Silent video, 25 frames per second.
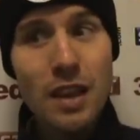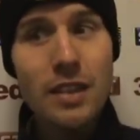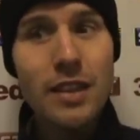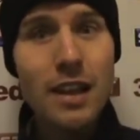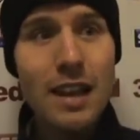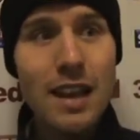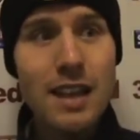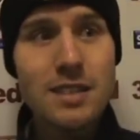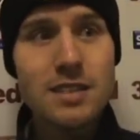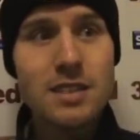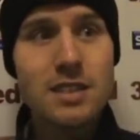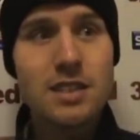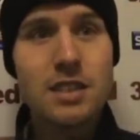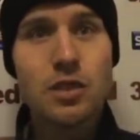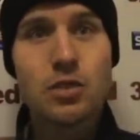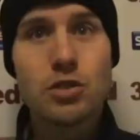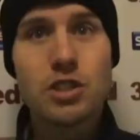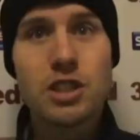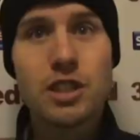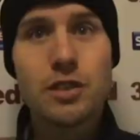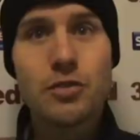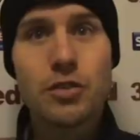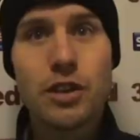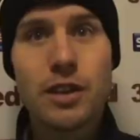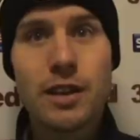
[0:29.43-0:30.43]
The lads are still
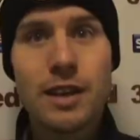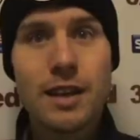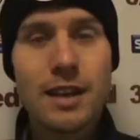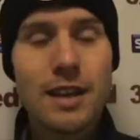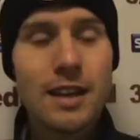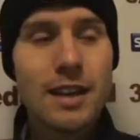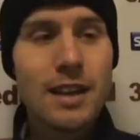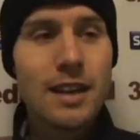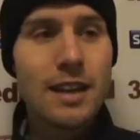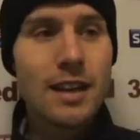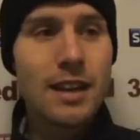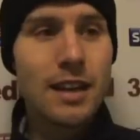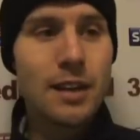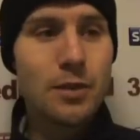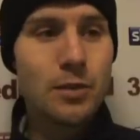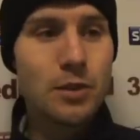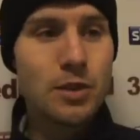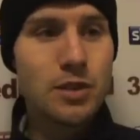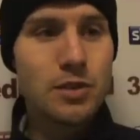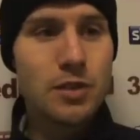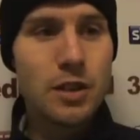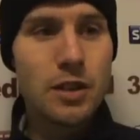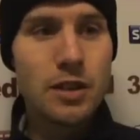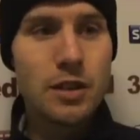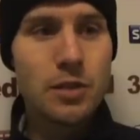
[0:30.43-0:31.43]
shivering. It
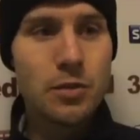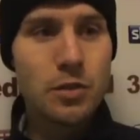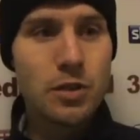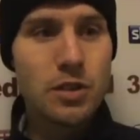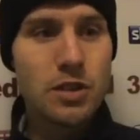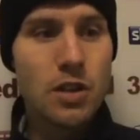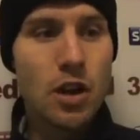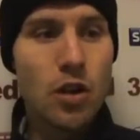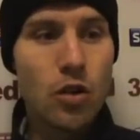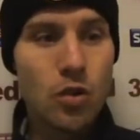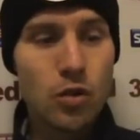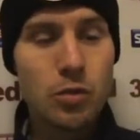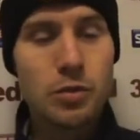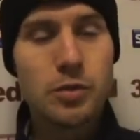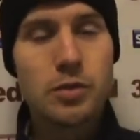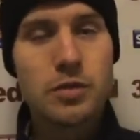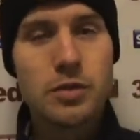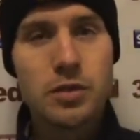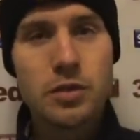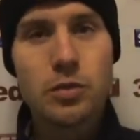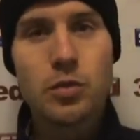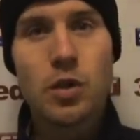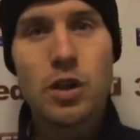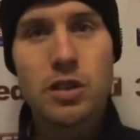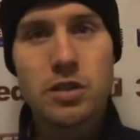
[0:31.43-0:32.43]
was horrible.
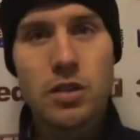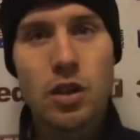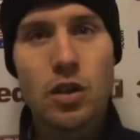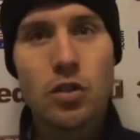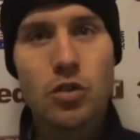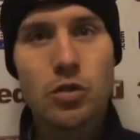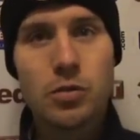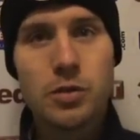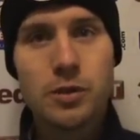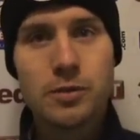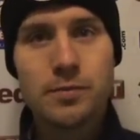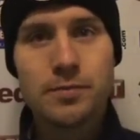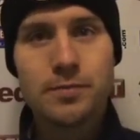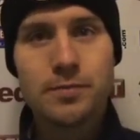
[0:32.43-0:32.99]
It was horrible.